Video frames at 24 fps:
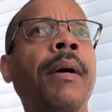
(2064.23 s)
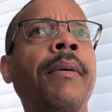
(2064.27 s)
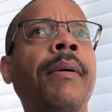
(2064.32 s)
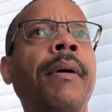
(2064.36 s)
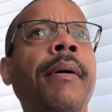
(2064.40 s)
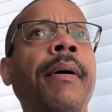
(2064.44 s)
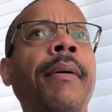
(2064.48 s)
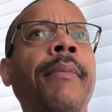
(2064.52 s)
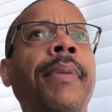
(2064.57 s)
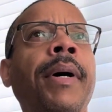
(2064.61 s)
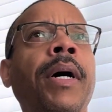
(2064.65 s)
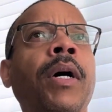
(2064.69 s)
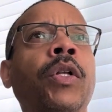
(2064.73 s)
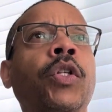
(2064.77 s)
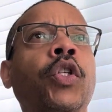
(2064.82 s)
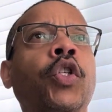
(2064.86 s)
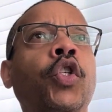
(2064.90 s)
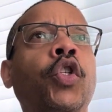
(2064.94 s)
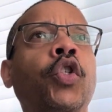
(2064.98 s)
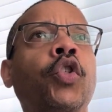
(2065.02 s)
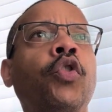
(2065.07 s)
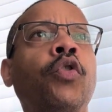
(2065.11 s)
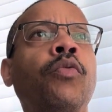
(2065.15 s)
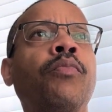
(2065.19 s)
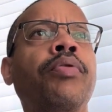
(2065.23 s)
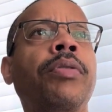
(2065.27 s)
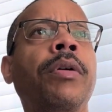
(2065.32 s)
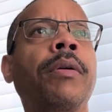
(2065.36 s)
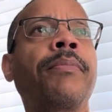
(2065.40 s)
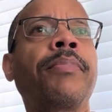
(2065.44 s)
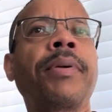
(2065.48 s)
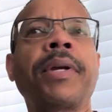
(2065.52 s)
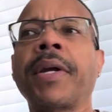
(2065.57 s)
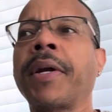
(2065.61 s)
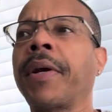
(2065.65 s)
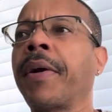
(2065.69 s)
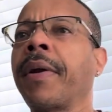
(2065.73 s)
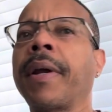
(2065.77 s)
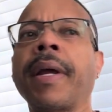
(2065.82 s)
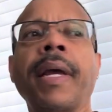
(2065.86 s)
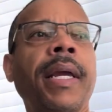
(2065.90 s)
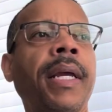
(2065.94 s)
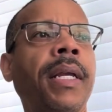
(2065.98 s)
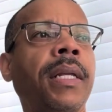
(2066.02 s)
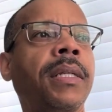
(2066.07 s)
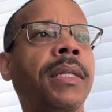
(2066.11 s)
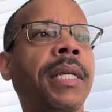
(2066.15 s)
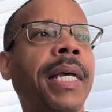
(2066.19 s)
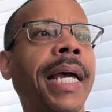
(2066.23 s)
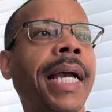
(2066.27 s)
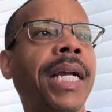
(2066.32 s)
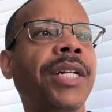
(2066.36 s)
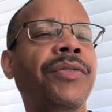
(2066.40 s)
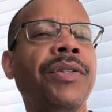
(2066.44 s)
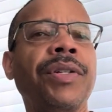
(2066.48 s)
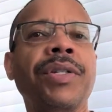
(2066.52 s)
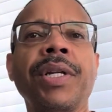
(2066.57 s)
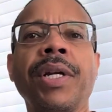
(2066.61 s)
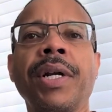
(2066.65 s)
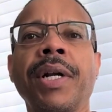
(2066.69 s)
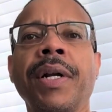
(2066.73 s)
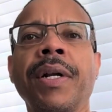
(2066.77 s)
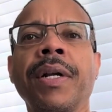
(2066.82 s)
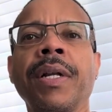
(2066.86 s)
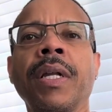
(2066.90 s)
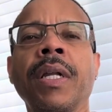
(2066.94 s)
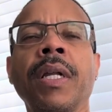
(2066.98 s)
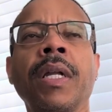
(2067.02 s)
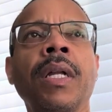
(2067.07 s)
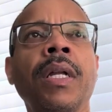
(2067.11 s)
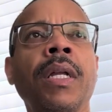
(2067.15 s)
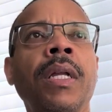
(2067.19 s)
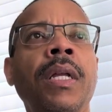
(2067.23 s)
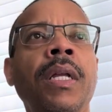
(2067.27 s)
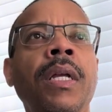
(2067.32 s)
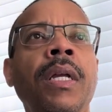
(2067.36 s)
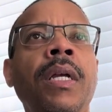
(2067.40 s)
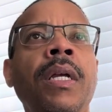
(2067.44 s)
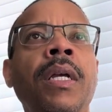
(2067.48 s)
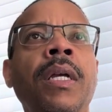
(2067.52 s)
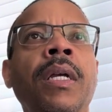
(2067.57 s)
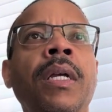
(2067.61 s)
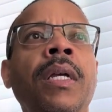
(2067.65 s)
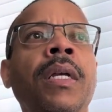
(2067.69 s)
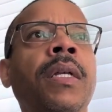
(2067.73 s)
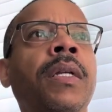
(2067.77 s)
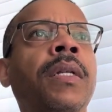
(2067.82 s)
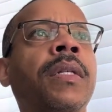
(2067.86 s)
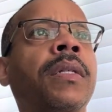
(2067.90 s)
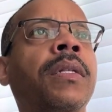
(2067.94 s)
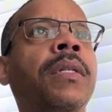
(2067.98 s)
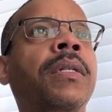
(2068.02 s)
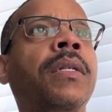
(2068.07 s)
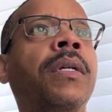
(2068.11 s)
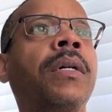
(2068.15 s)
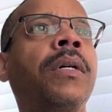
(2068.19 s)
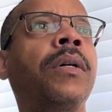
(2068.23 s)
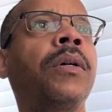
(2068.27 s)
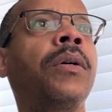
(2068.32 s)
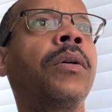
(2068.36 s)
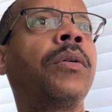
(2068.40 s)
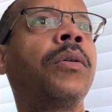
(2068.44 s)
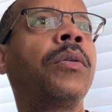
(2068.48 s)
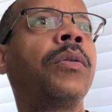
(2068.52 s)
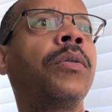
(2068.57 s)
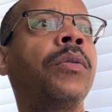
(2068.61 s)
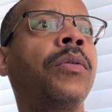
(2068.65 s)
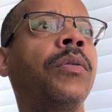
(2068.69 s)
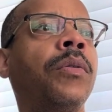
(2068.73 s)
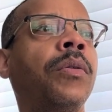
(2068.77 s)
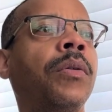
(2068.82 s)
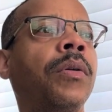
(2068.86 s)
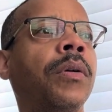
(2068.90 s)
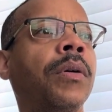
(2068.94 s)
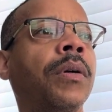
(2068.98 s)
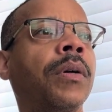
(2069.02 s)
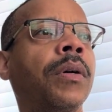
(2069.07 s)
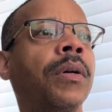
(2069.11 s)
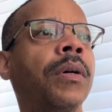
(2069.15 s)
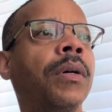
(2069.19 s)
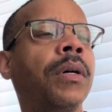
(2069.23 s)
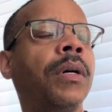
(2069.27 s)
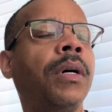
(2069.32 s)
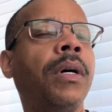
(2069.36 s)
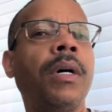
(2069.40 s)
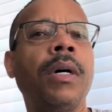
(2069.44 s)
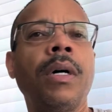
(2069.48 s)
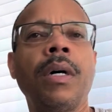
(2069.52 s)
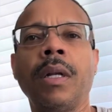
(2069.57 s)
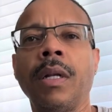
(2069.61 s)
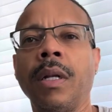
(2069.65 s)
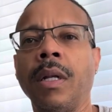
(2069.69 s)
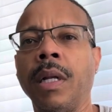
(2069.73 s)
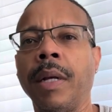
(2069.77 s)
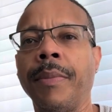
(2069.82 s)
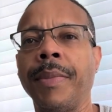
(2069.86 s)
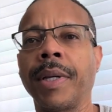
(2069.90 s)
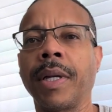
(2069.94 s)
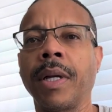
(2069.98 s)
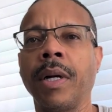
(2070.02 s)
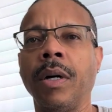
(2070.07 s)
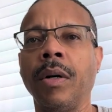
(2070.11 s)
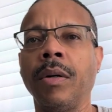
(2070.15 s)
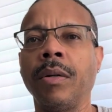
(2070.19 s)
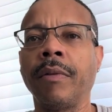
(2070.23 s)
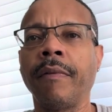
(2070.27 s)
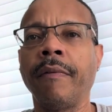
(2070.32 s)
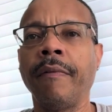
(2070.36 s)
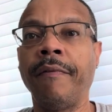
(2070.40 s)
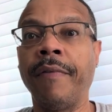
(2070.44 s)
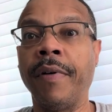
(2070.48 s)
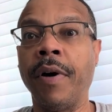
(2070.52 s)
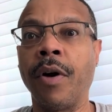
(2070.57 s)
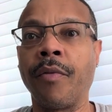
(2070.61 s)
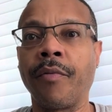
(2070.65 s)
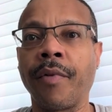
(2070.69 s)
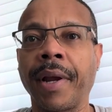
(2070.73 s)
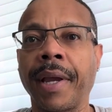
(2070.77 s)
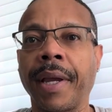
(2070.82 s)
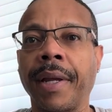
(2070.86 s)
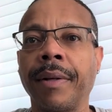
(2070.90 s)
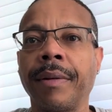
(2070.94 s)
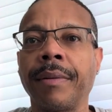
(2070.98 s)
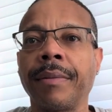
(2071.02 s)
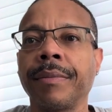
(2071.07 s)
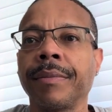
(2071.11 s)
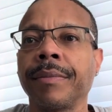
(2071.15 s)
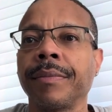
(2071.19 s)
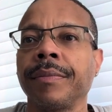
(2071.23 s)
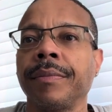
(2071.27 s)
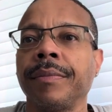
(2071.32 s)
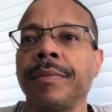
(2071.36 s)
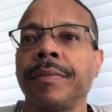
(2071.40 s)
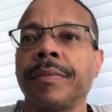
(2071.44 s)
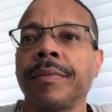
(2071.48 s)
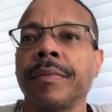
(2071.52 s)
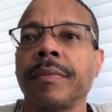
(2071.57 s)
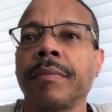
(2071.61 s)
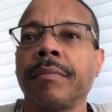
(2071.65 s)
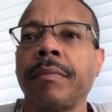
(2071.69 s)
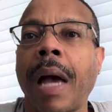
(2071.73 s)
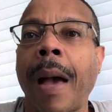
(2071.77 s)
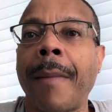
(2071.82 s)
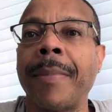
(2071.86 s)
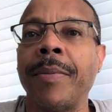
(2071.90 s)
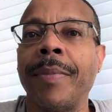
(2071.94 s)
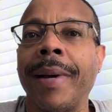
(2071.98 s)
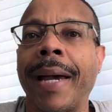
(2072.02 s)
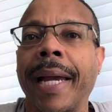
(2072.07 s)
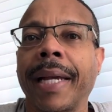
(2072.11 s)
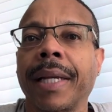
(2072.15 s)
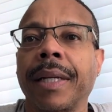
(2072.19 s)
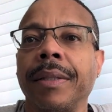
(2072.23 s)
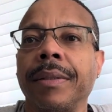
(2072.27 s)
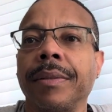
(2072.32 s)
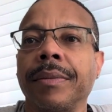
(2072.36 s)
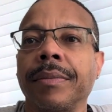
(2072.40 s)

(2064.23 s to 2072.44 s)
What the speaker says: about to prepare a tax return. So let me go, phone ringing. I'll be back.